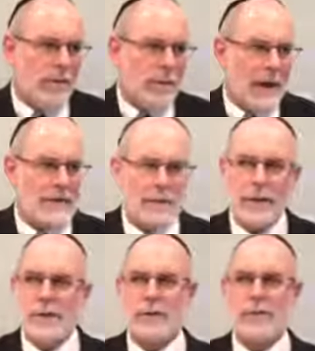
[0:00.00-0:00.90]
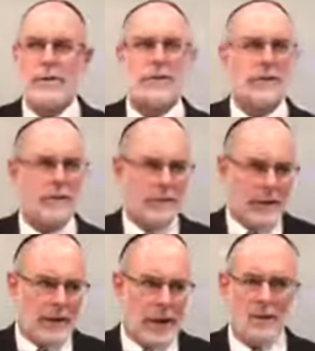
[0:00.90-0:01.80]
passed away just recently, the
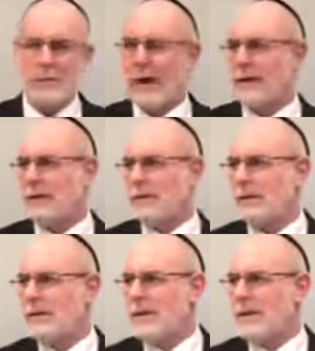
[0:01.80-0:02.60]
big Adam Gadol.